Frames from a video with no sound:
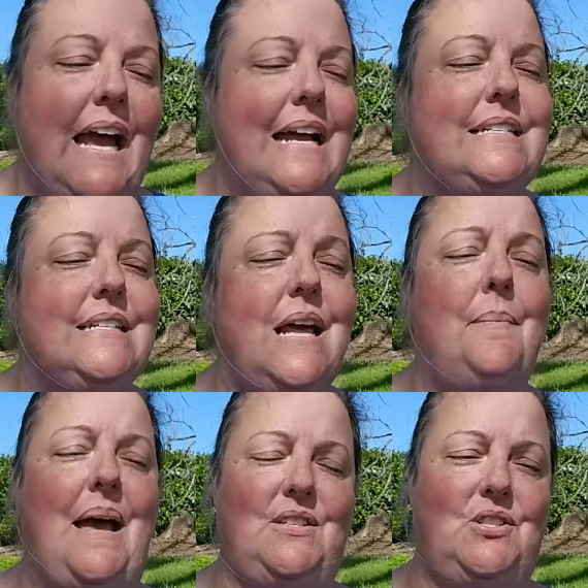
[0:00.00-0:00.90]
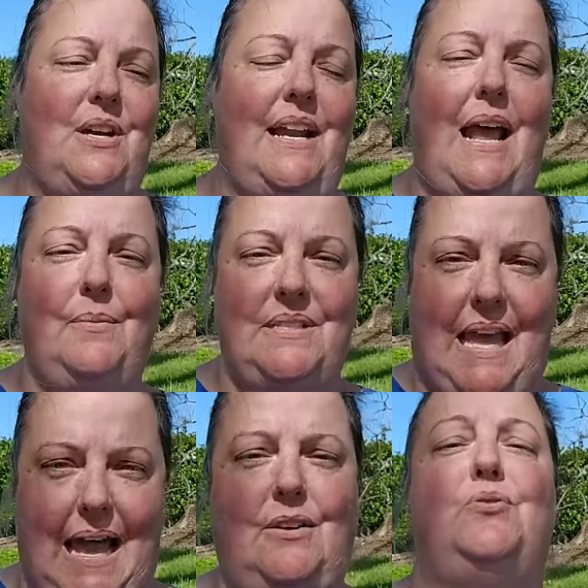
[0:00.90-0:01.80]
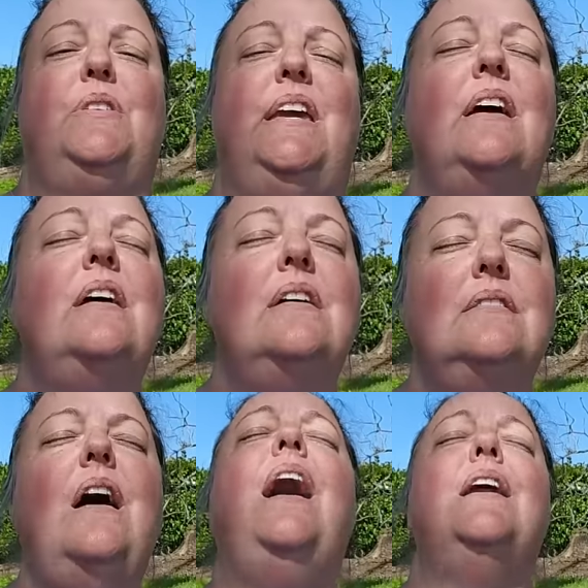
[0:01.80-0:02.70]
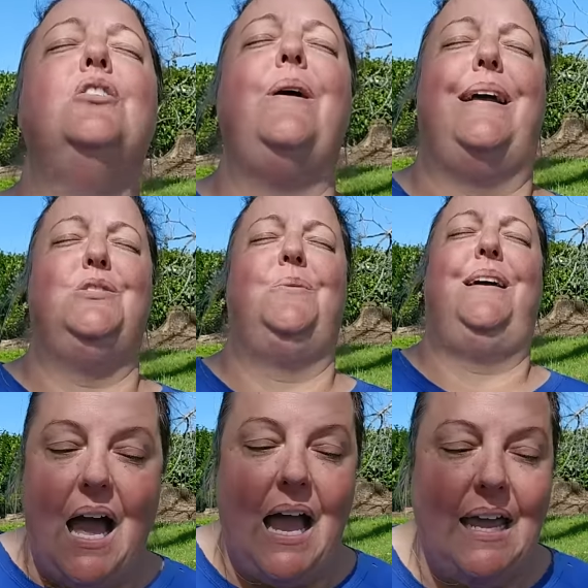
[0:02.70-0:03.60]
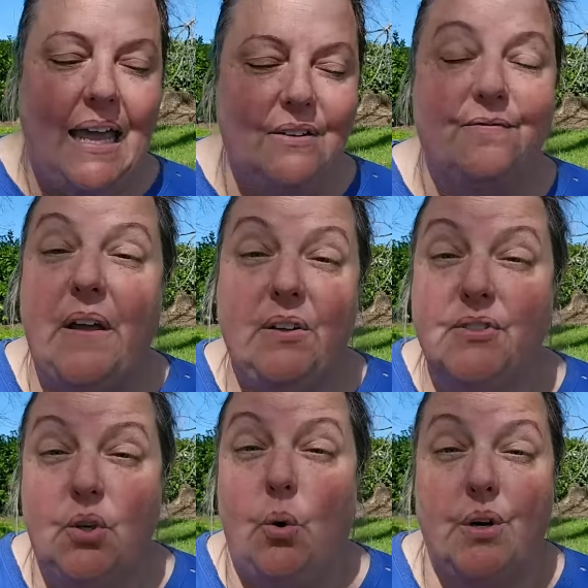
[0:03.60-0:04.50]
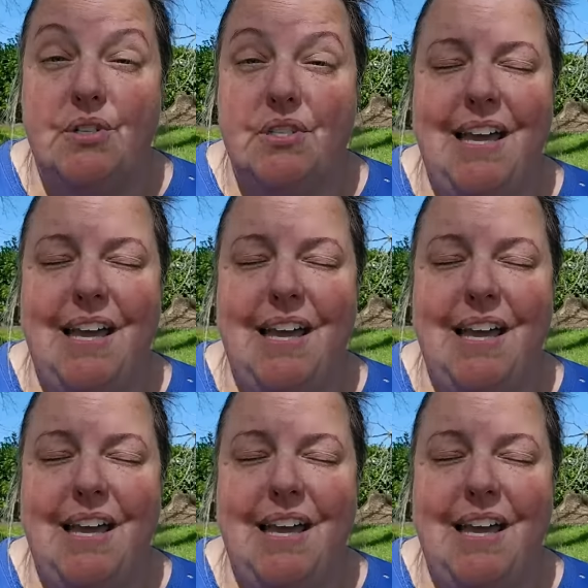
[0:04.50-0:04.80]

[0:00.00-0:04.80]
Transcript: I did not master it. I was actually not a graduate. I had failed the course.